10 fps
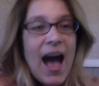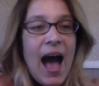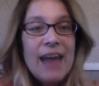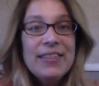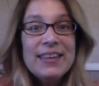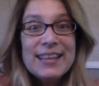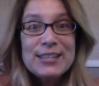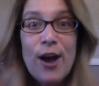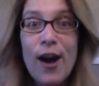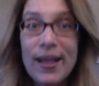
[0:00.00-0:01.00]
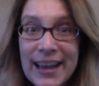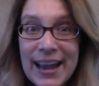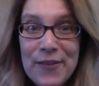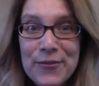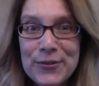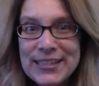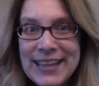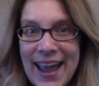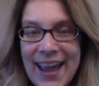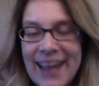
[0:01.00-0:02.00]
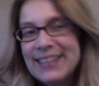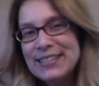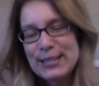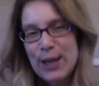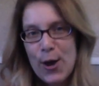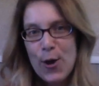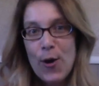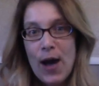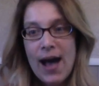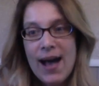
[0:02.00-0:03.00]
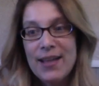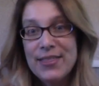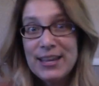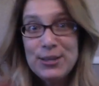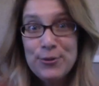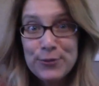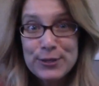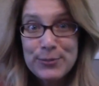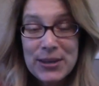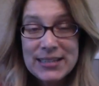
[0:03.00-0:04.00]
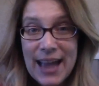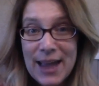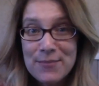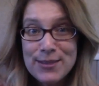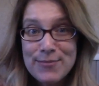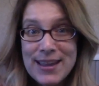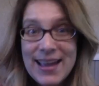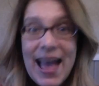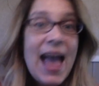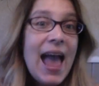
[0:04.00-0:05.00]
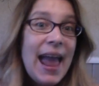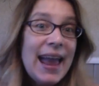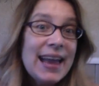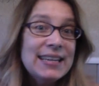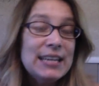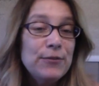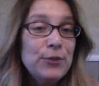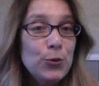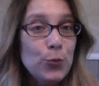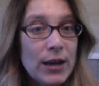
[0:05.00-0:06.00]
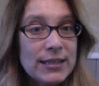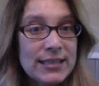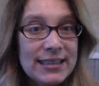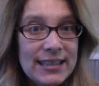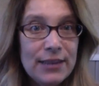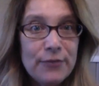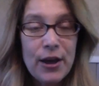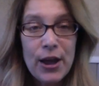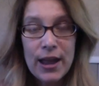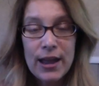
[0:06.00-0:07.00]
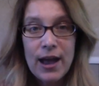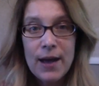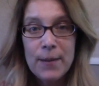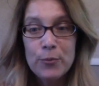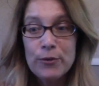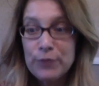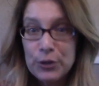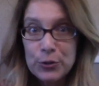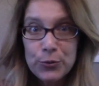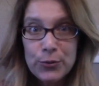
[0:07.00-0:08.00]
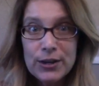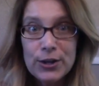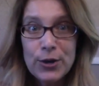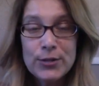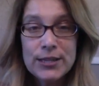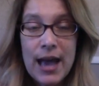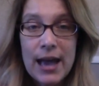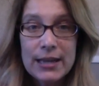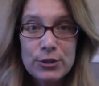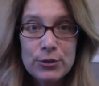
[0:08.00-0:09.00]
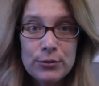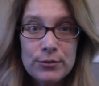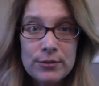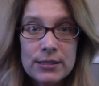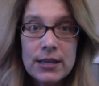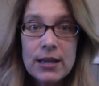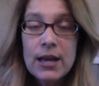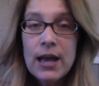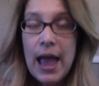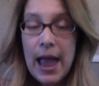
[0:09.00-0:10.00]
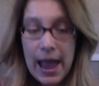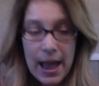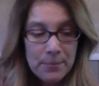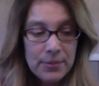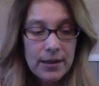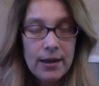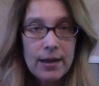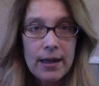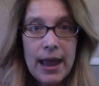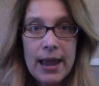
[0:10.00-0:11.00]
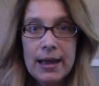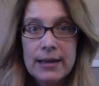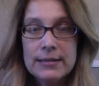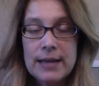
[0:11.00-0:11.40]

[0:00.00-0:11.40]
I think that's all I have for today. So thank you for spending time with me. And if you want to leave a review, go to the iTunes app, and